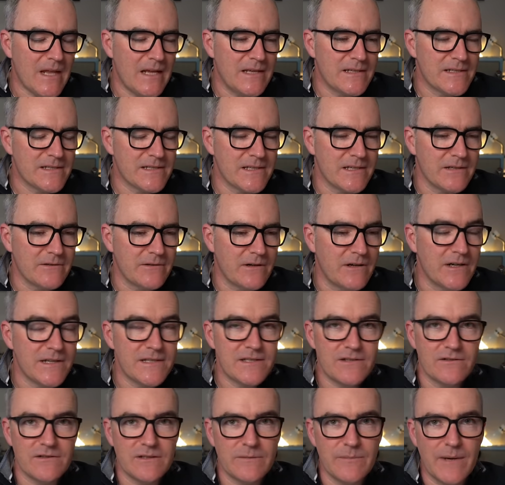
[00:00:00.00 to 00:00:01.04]
So I
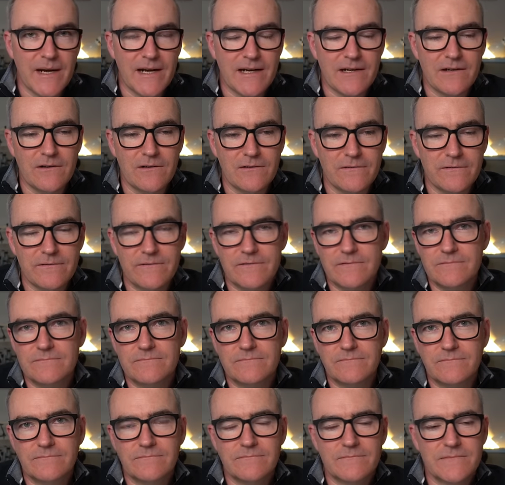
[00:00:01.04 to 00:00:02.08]
took the back off,
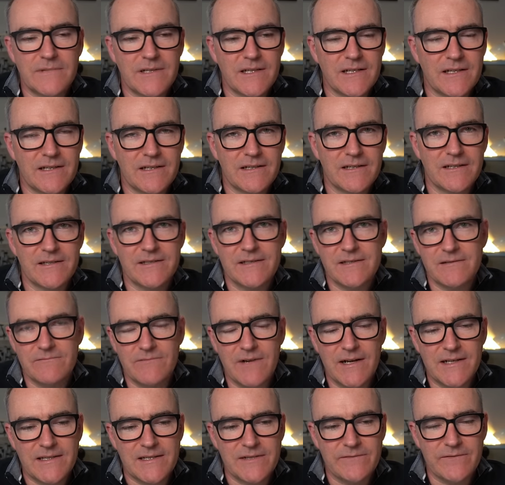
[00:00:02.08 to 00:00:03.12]
because
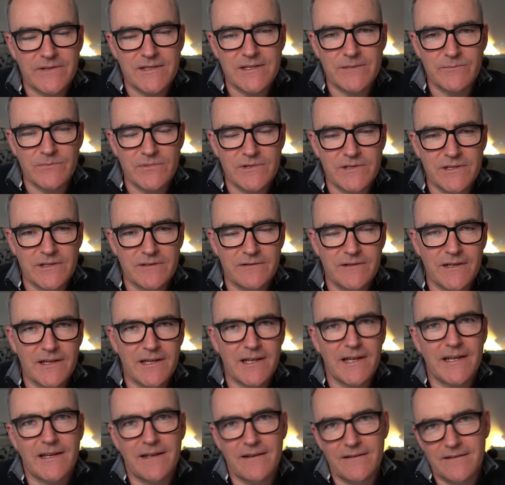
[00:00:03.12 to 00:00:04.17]
relatively simple to do.
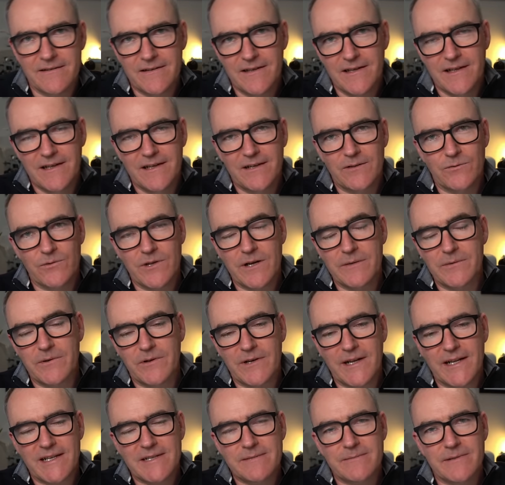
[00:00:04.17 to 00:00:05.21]
And although I'm not an
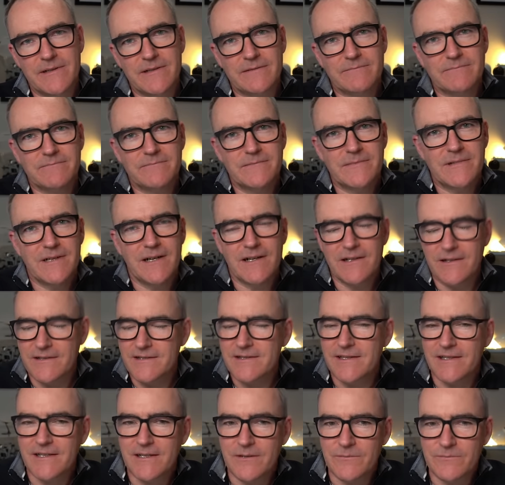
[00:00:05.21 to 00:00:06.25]
expert, I like to
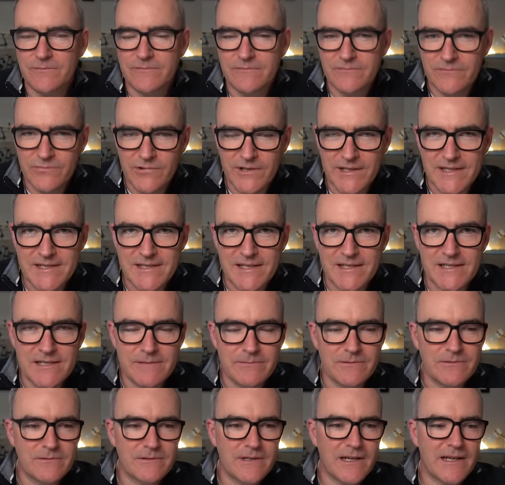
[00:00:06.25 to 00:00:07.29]
think I'm pretty
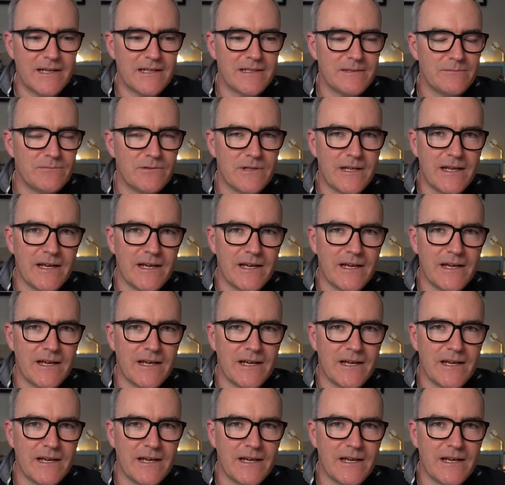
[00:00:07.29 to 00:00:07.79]
sensible and pretty